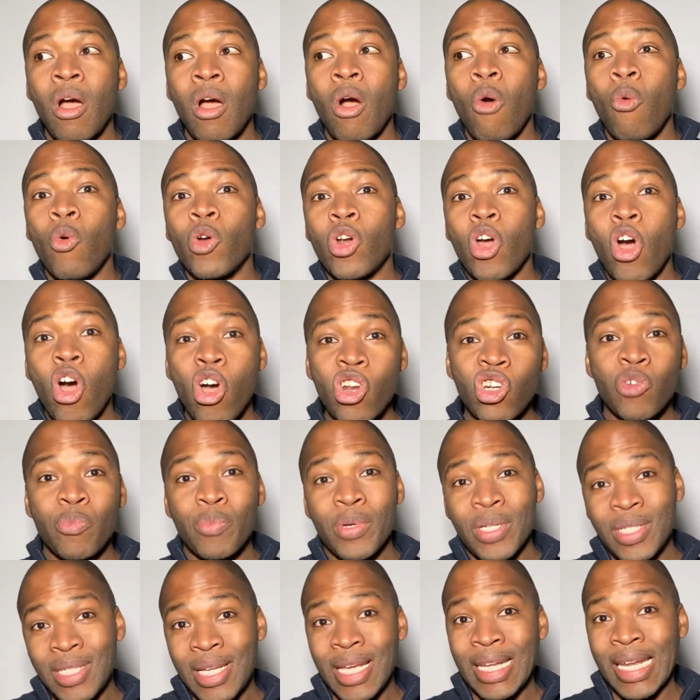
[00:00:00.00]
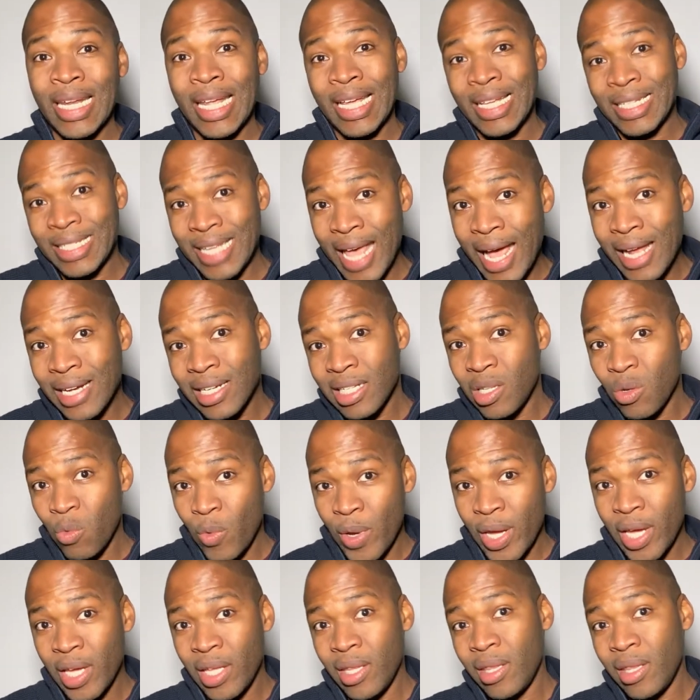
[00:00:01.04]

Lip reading: 100% exactly the way